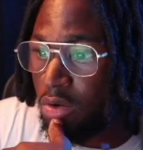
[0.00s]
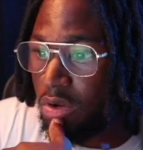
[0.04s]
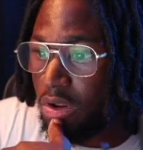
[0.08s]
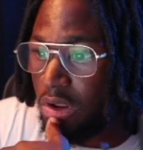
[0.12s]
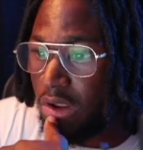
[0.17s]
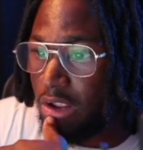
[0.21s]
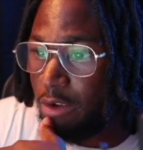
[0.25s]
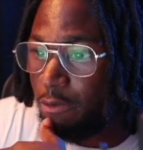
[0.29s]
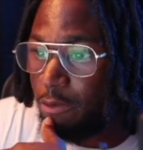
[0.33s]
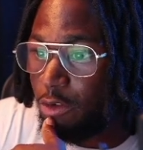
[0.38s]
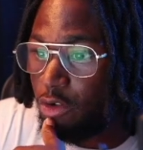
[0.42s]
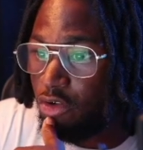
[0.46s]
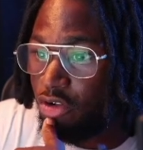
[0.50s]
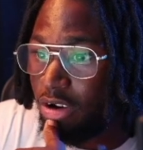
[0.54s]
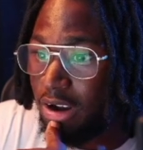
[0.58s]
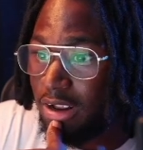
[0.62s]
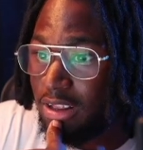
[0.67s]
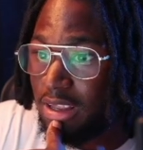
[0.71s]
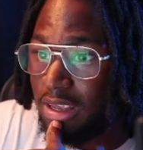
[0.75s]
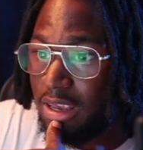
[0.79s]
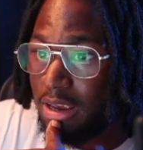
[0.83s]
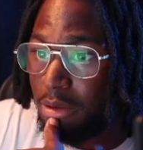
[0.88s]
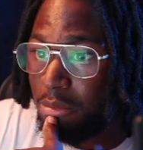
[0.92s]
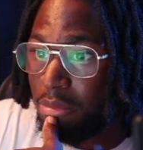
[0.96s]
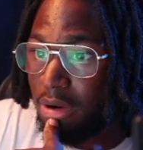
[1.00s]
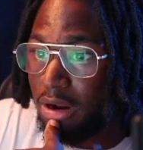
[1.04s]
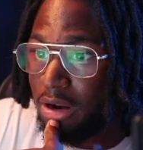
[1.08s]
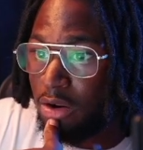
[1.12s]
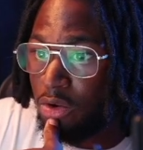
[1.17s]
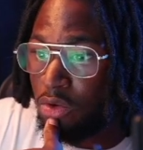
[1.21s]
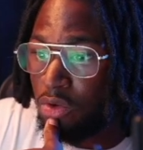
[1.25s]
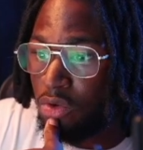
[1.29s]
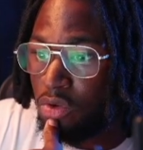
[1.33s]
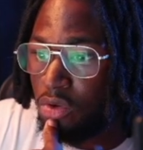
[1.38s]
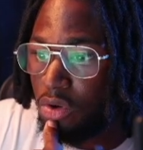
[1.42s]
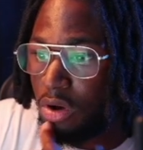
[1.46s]
if you try to get brand
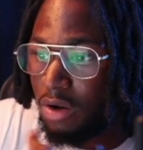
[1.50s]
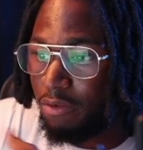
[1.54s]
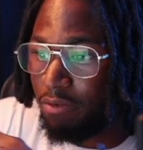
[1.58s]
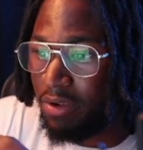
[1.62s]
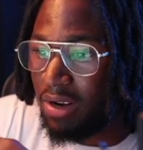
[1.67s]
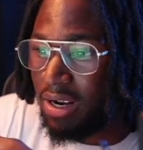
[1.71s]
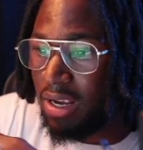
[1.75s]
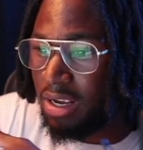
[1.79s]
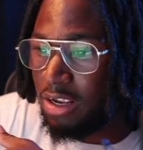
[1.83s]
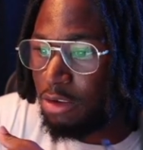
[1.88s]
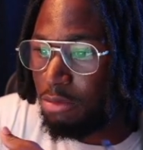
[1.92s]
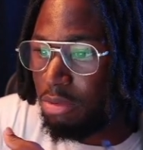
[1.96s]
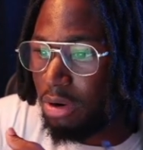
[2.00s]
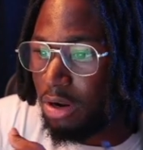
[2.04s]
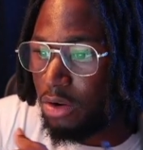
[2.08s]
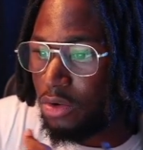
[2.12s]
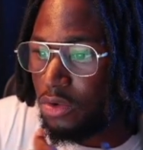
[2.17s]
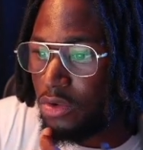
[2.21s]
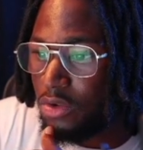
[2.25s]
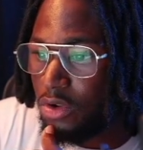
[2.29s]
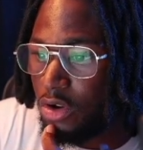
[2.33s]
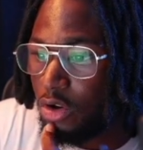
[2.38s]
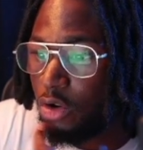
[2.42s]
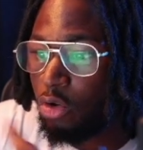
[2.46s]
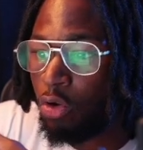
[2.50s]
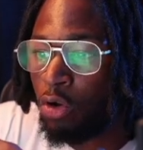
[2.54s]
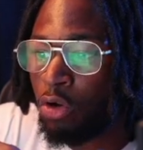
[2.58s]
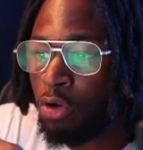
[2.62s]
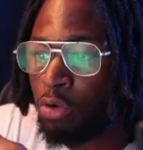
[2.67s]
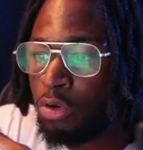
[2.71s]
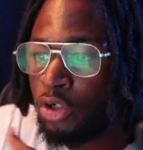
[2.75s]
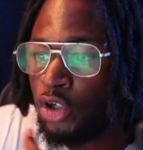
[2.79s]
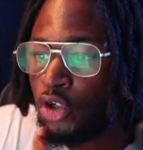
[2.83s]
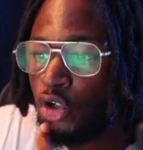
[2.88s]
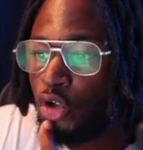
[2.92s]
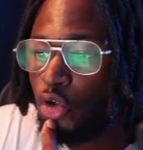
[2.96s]
new, I think that is brand new. I don't know,
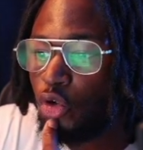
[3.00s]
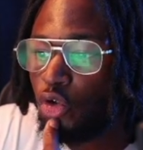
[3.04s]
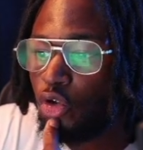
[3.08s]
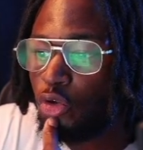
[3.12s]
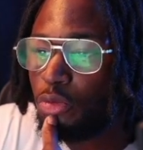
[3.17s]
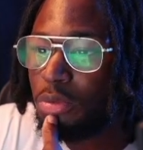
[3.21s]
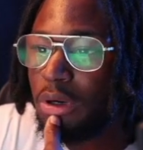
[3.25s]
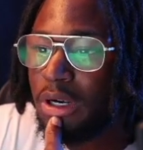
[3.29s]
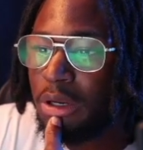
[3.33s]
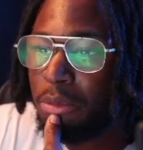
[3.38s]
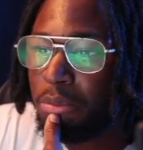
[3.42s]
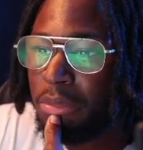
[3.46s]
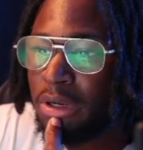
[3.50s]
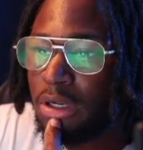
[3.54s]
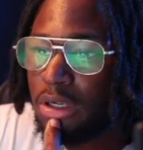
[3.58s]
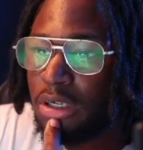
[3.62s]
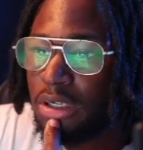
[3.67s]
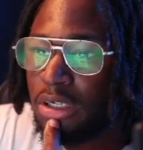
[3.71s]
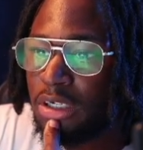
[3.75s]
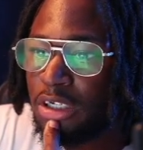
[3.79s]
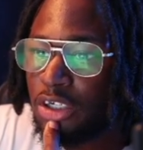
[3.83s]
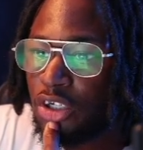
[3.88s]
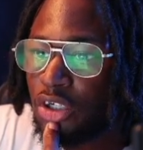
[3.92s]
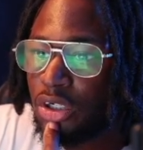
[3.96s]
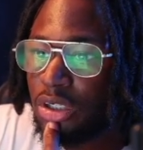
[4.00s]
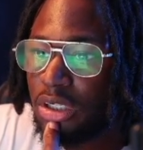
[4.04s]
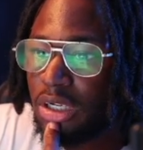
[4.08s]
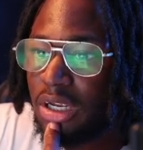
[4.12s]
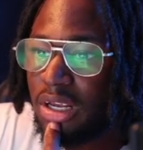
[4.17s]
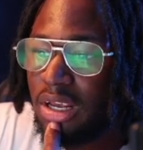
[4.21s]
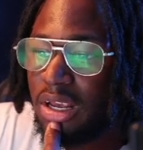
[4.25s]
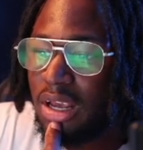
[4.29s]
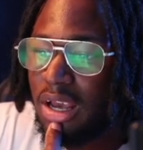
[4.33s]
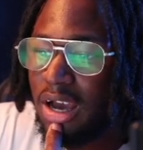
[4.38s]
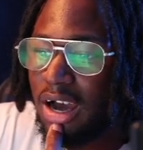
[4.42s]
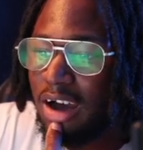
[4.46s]
it's used but in mint condition.
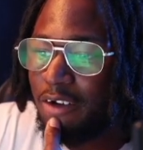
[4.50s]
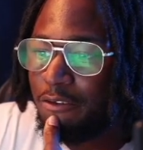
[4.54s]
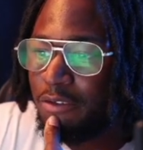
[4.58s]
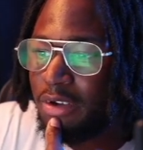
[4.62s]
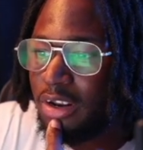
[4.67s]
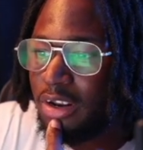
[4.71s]
I think they're